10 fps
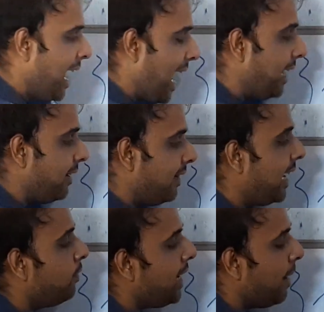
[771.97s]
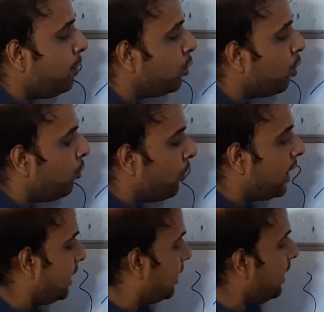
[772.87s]
and then we have to go
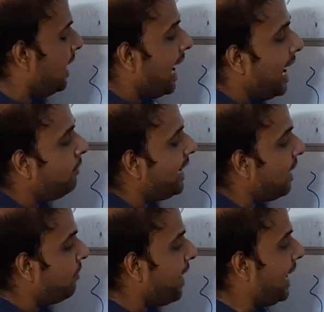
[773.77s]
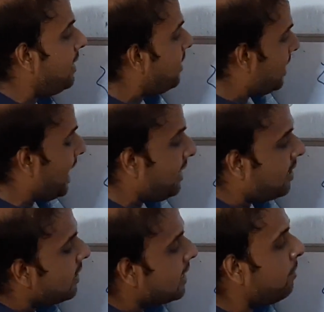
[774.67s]
further and we can find it
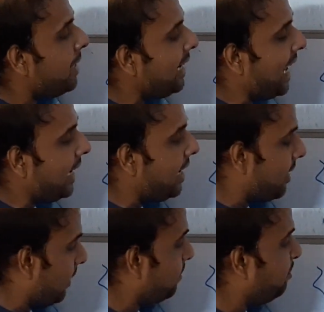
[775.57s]
something like here.